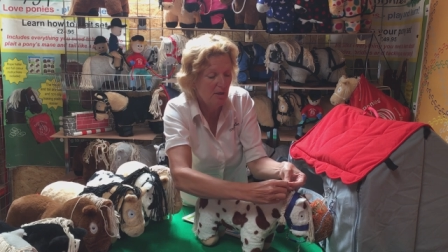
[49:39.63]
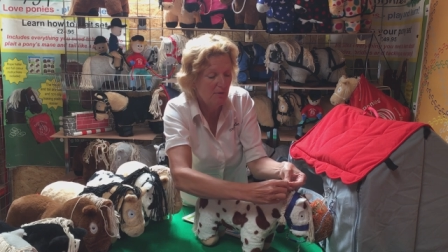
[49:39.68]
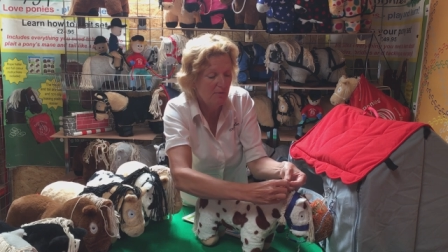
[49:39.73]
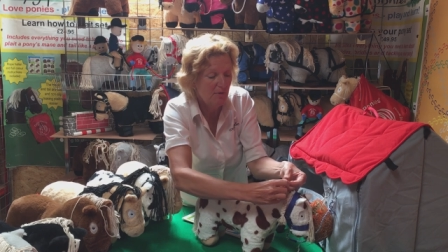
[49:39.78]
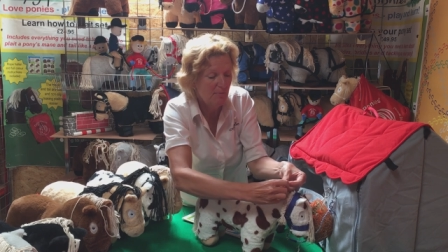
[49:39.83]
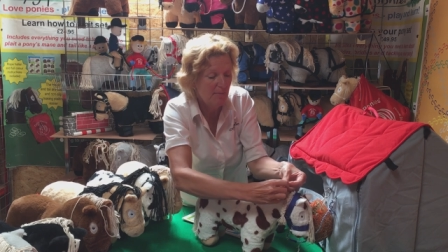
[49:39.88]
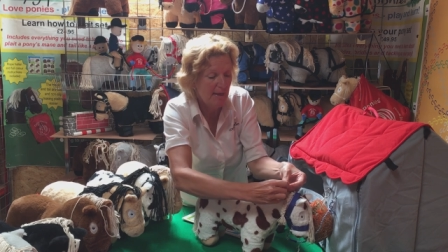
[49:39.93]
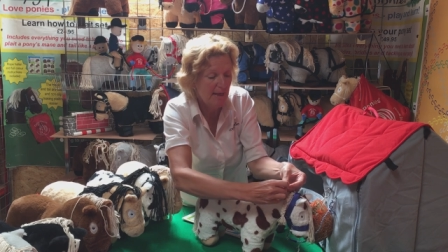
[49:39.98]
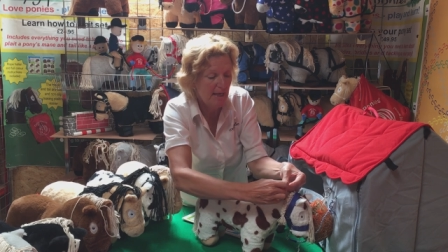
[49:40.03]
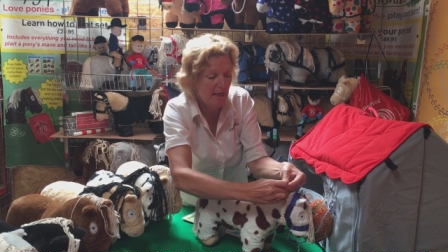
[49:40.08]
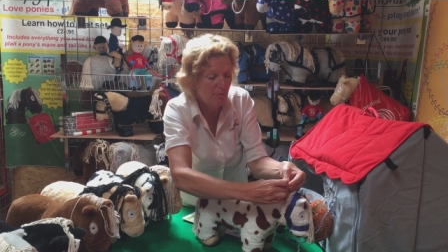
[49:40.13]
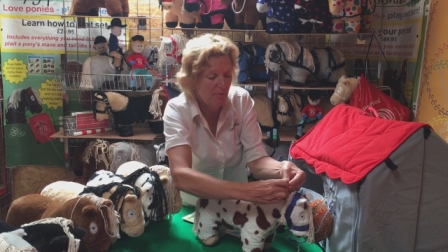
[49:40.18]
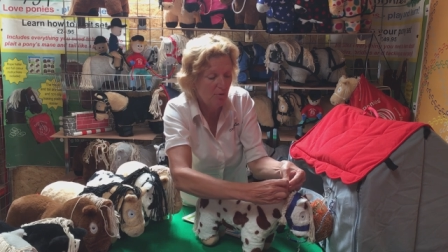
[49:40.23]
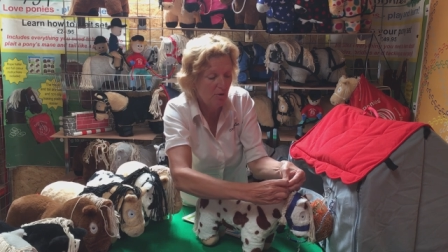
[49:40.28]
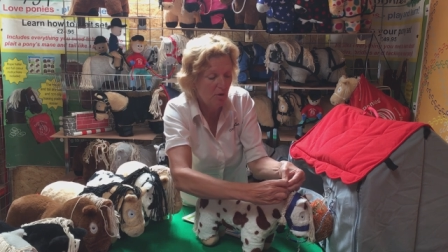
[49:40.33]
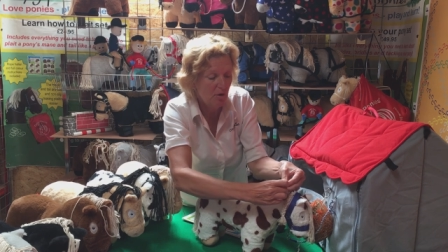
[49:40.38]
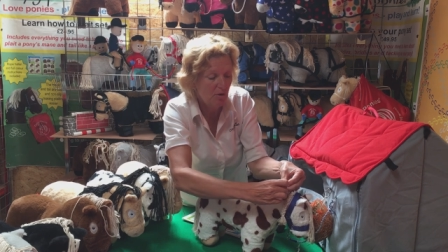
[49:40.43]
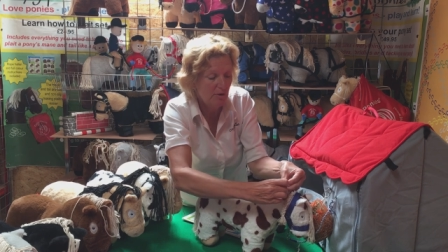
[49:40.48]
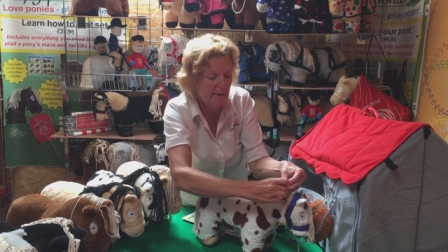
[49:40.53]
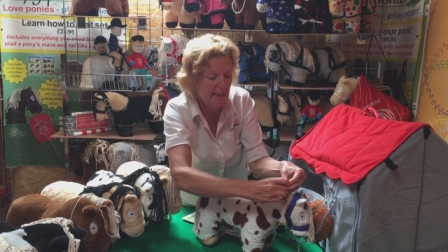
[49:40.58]
of the mane
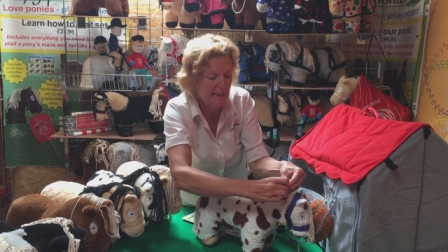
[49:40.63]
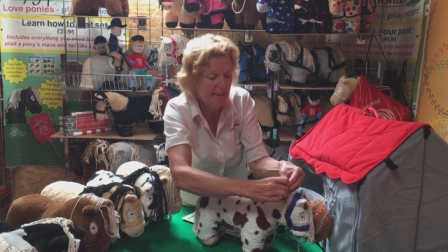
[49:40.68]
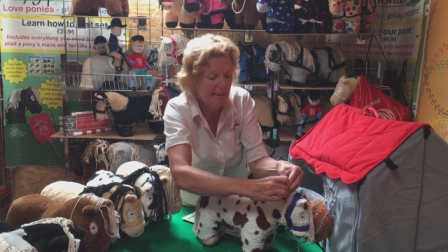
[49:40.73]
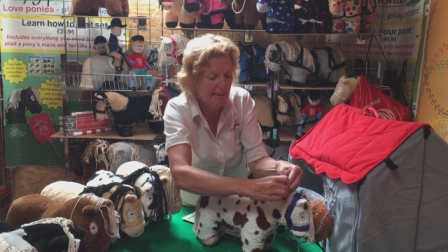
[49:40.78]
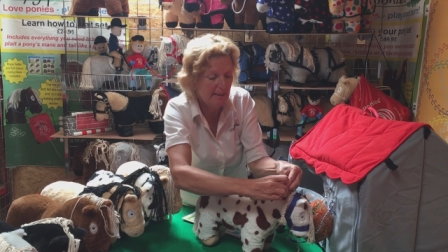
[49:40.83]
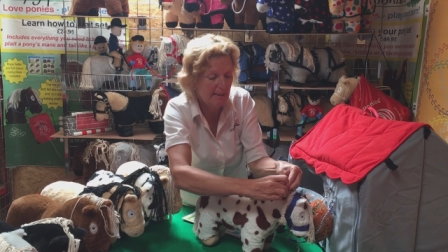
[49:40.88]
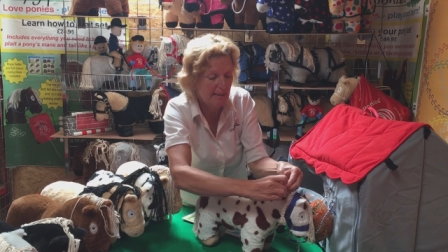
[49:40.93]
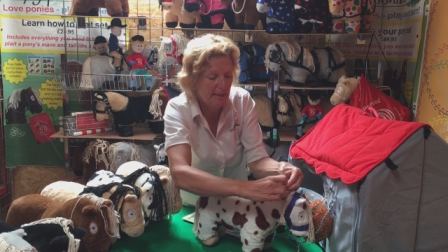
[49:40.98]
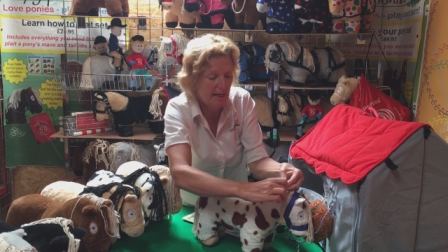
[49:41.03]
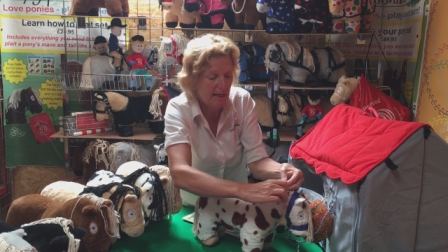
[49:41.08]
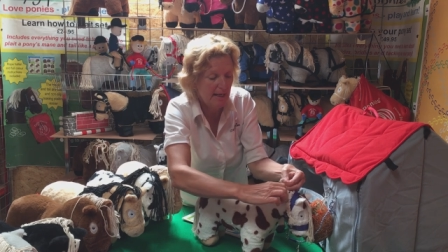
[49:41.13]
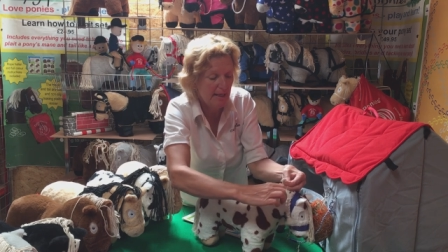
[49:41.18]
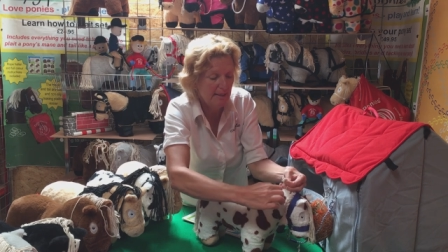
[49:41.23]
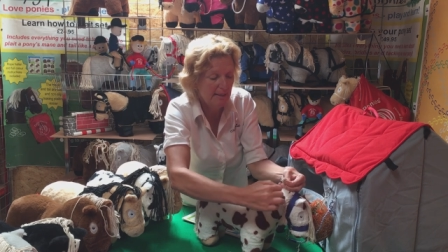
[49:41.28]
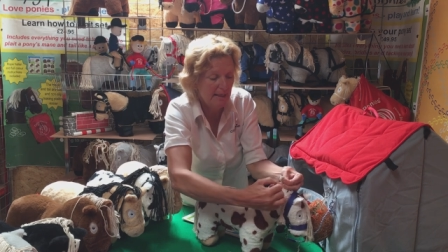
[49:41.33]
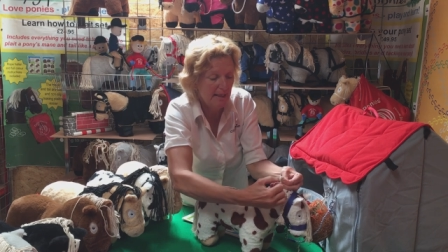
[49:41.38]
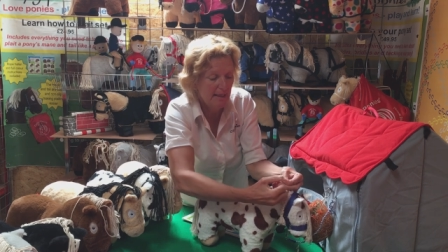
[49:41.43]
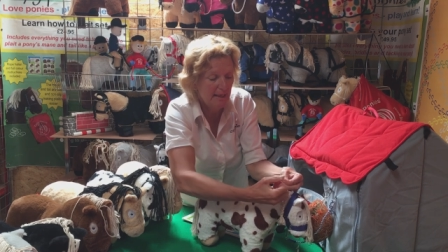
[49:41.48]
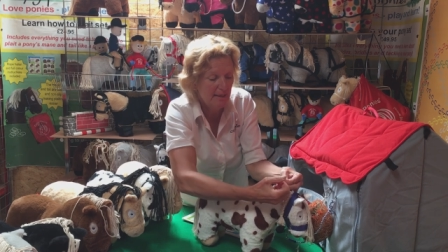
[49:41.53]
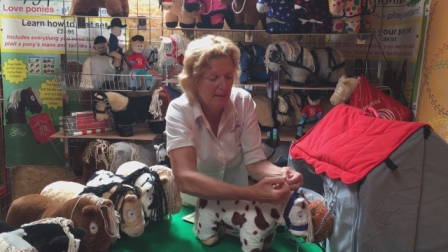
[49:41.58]
were all neat and
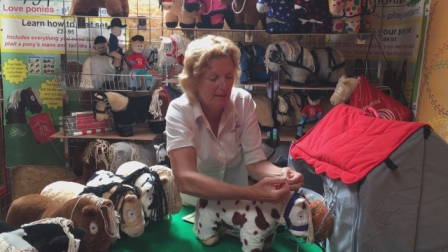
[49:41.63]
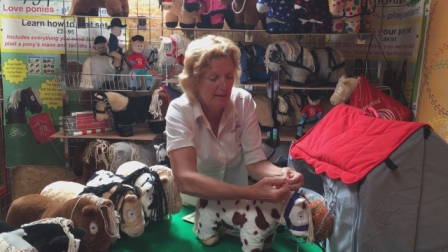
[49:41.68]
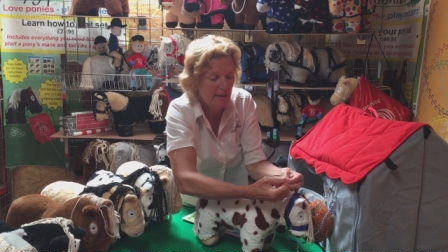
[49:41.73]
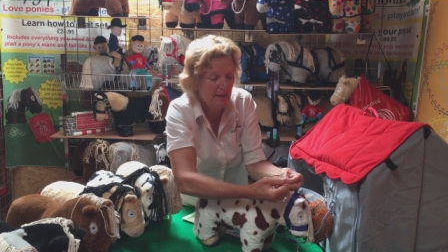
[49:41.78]
tidy